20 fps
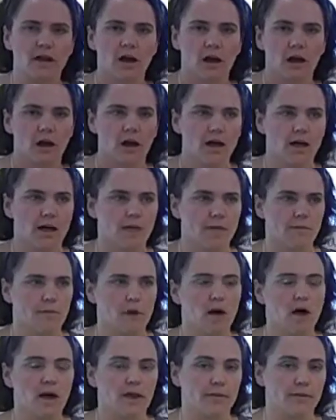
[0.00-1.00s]

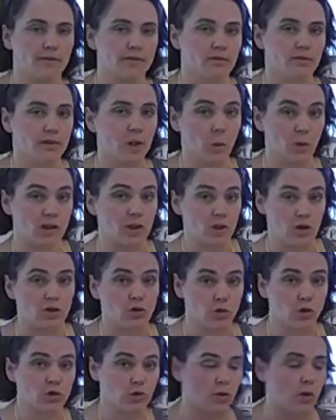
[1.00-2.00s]
on knowing that you're
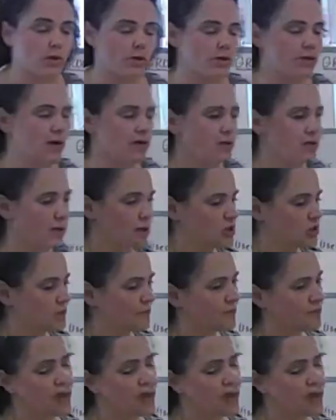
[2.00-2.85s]
going the right direction.